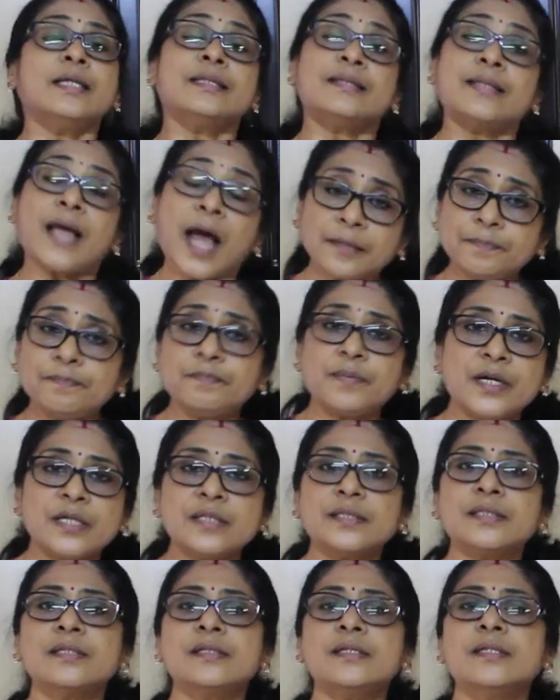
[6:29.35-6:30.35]
That
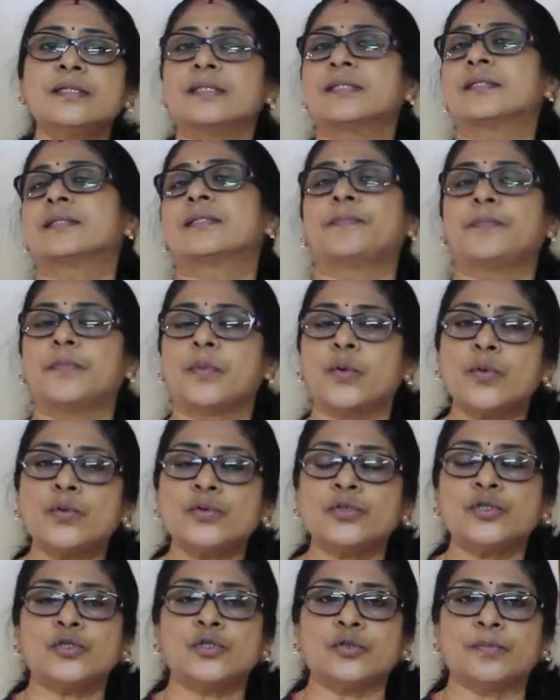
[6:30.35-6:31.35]
person is
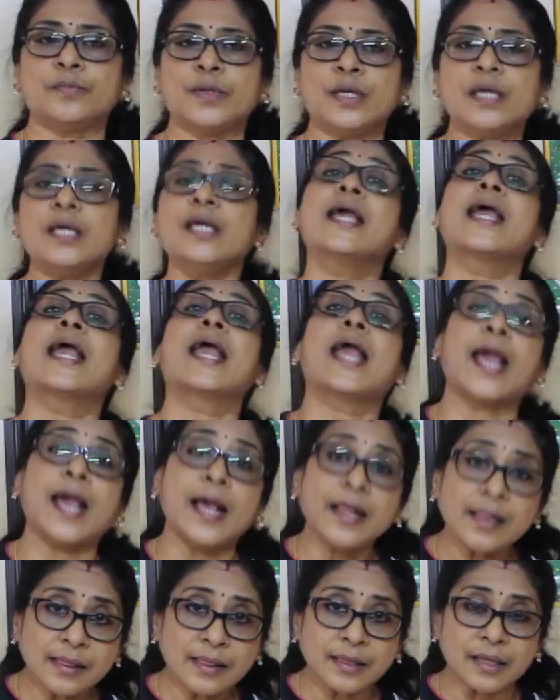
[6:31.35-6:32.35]
supposed to be
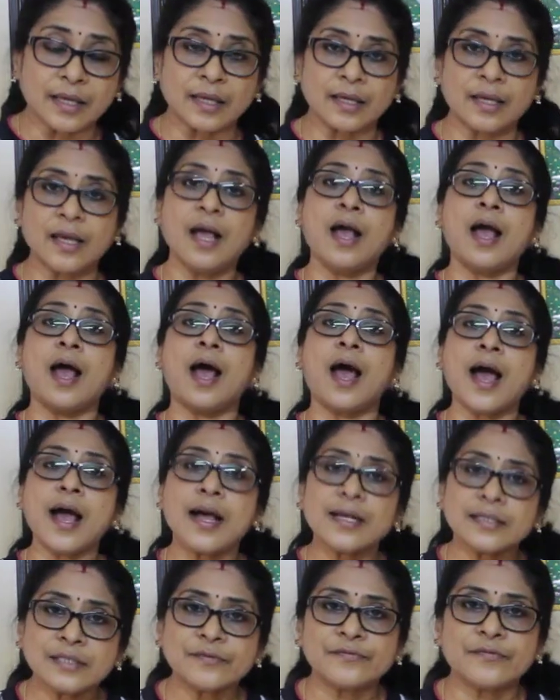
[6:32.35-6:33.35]
healthy
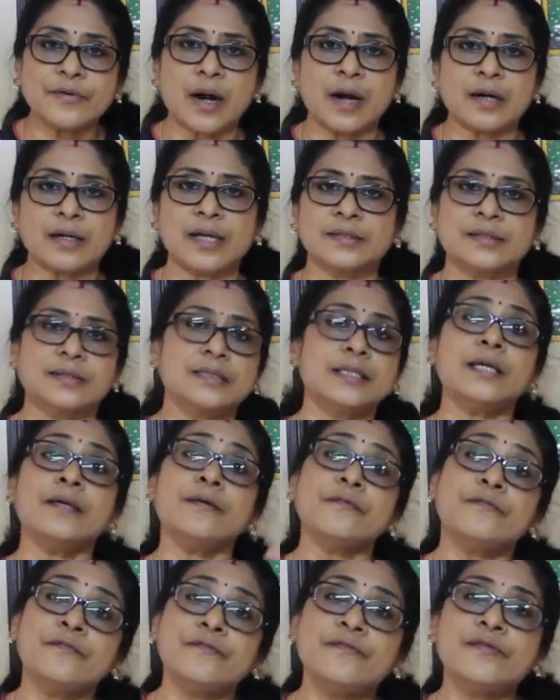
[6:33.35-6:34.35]
as far as
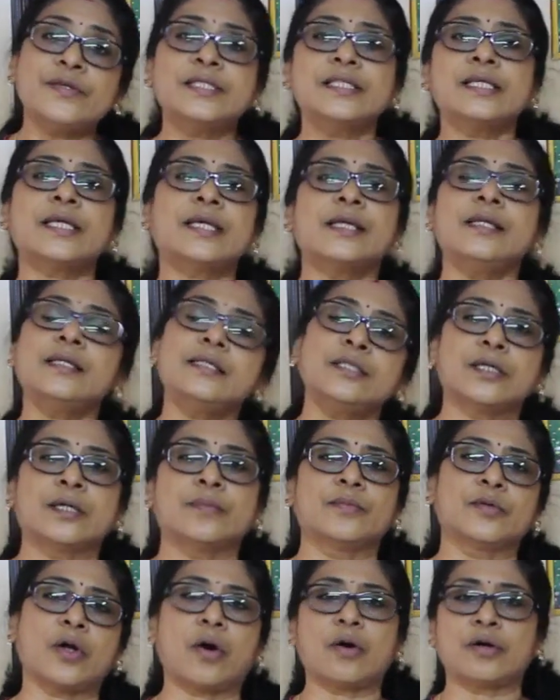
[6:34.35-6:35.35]
the physical
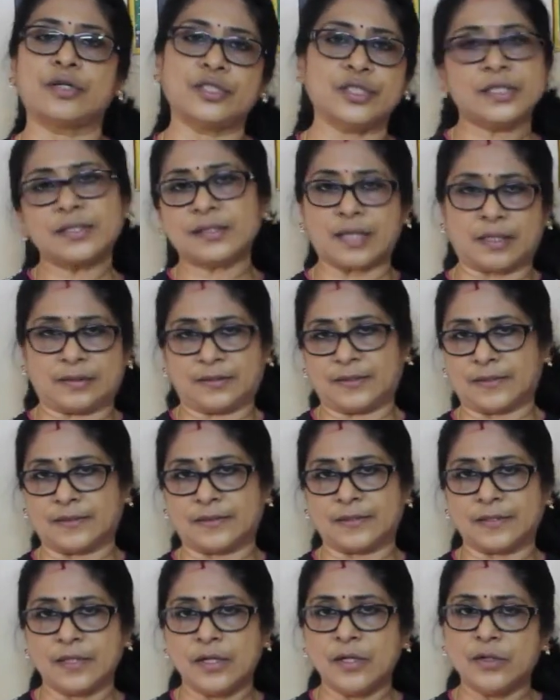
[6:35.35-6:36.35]
terminology is
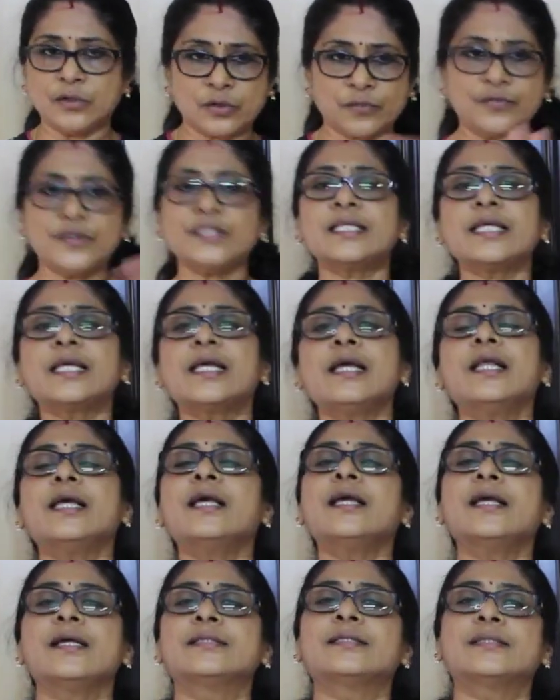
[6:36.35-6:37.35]
concerned. So
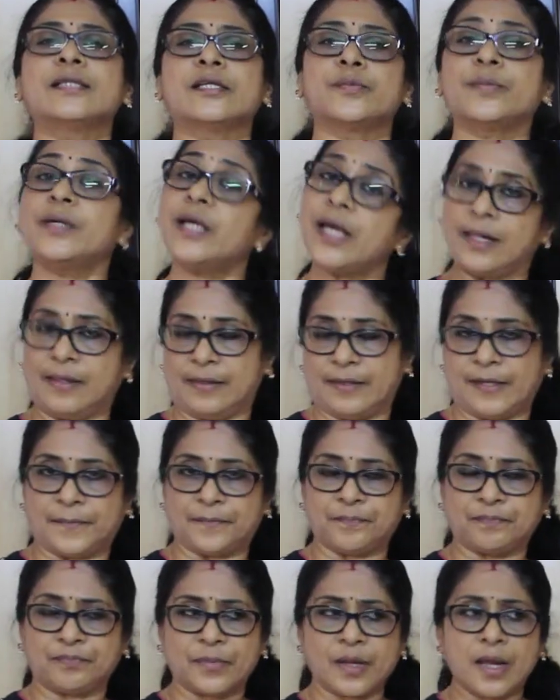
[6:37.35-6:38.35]
physically he is said to be healthy.
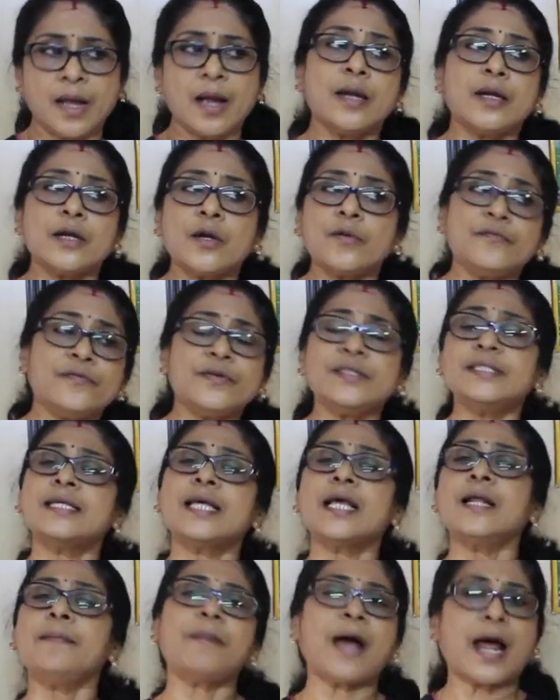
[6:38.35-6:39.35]
Now
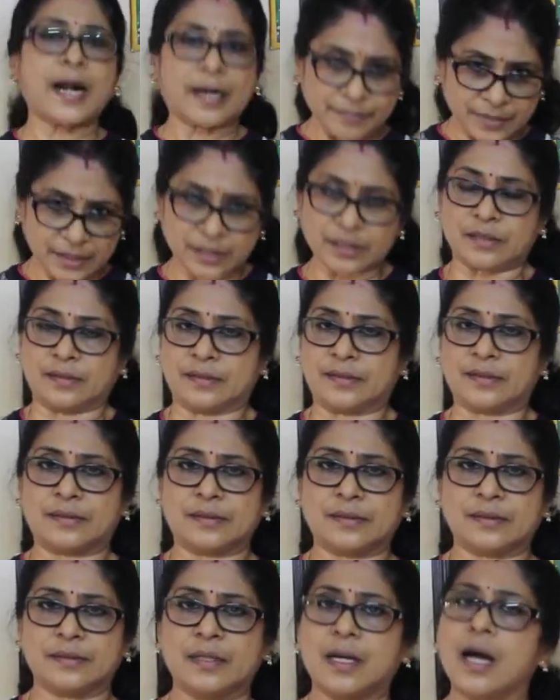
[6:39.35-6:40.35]
physical
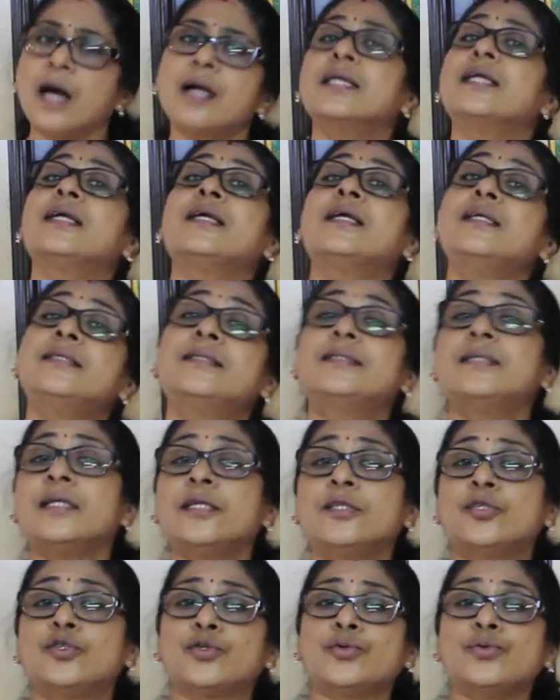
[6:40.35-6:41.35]
parameters are
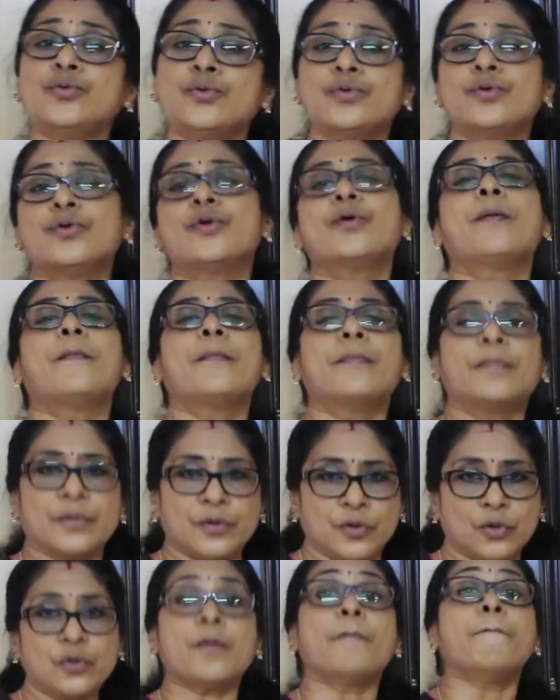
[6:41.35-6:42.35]
easy to
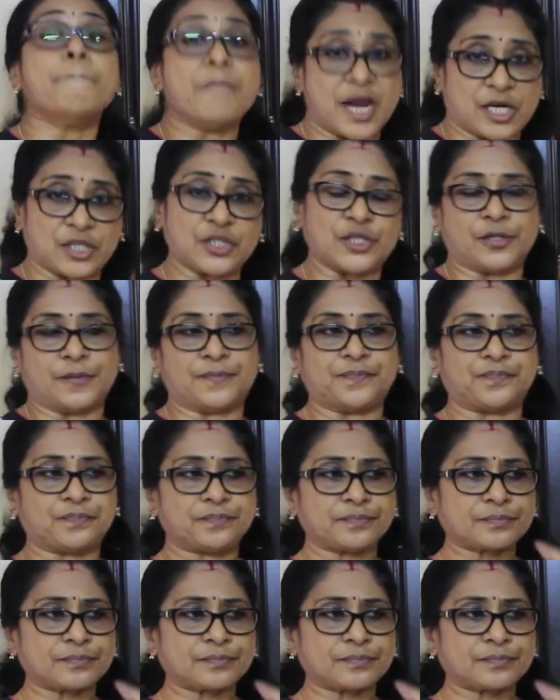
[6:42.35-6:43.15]
measure.